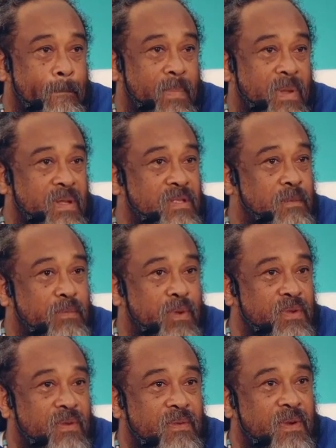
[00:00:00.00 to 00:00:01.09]
It is the
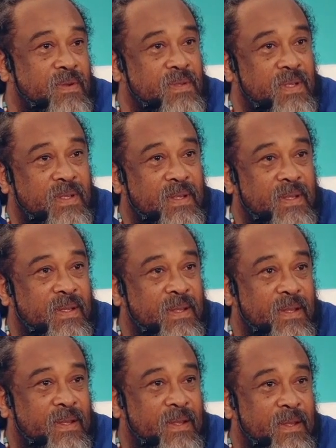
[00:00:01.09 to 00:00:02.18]
perceiver, you see.
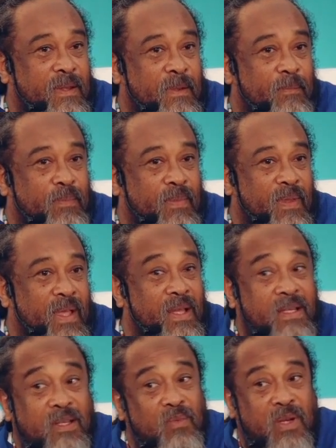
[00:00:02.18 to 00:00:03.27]
I
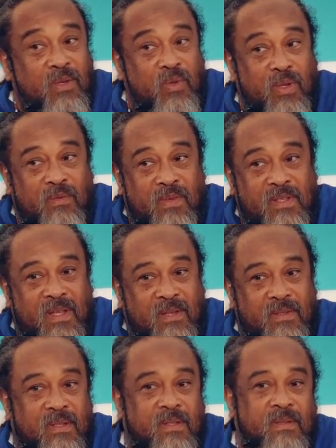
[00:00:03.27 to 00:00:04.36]
didn't want to give this
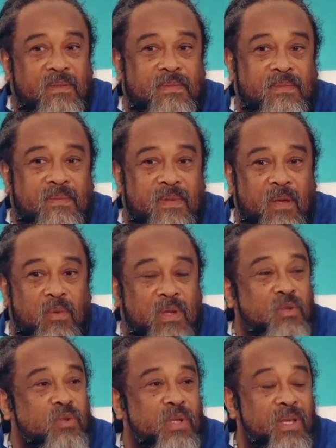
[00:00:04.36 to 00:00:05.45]
answer. I
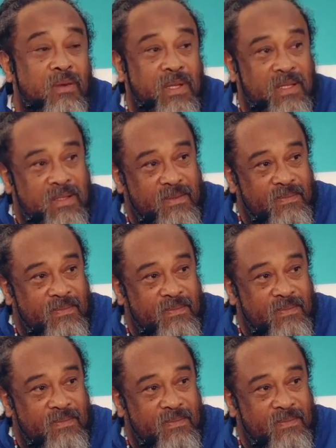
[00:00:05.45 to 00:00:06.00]
wanted to hear it.